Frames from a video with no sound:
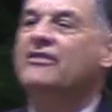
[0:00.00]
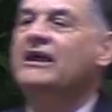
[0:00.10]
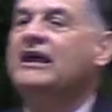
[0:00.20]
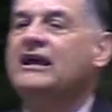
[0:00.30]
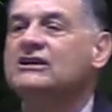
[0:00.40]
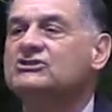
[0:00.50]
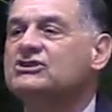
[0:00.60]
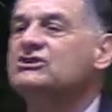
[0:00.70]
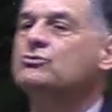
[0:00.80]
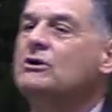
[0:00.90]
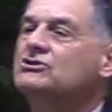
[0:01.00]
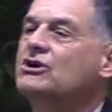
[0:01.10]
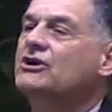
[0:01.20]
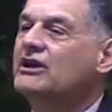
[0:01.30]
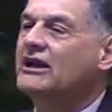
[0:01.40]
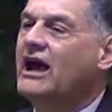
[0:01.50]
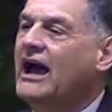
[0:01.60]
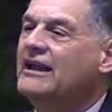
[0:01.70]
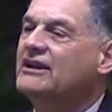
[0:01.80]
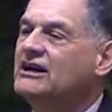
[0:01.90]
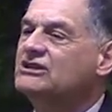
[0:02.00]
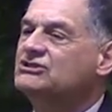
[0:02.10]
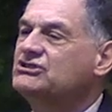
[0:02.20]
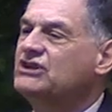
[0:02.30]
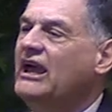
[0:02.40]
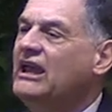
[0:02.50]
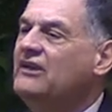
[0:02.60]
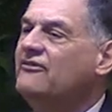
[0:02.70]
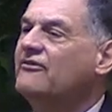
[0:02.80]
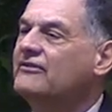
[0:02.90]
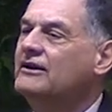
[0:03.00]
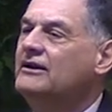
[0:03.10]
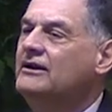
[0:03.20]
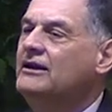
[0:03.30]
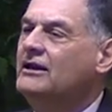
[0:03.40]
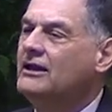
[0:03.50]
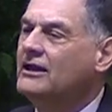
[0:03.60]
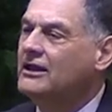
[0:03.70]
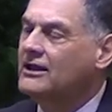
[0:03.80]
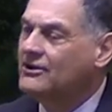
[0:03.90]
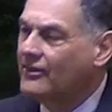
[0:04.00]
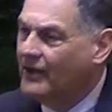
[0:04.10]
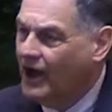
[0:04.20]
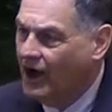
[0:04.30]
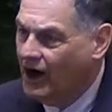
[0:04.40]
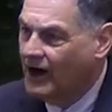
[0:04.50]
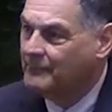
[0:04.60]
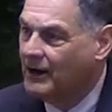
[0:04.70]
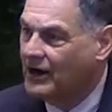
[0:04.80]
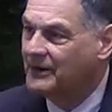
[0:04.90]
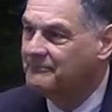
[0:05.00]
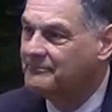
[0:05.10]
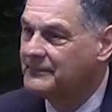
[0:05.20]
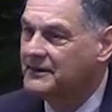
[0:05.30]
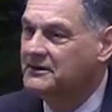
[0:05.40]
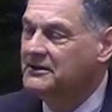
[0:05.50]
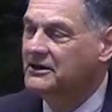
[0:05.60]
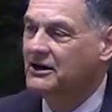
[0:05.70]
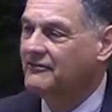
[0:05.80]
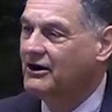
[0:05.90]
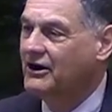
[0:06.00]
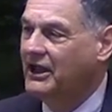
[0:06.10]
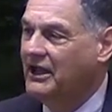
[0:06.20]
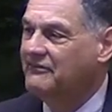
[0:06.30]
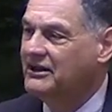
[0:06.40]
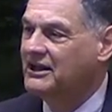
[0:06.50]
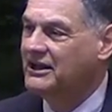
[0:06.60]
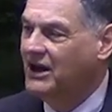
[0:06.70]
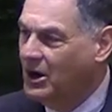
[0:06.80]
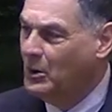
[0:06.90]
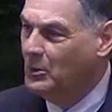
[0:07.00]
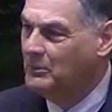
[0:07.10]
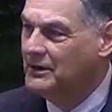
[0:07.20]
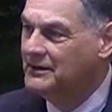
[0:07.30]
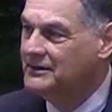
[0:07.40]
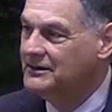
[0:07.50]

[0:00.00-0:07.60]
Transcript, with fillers: This is what's going to guide us safe into the harbor of our heavenly home.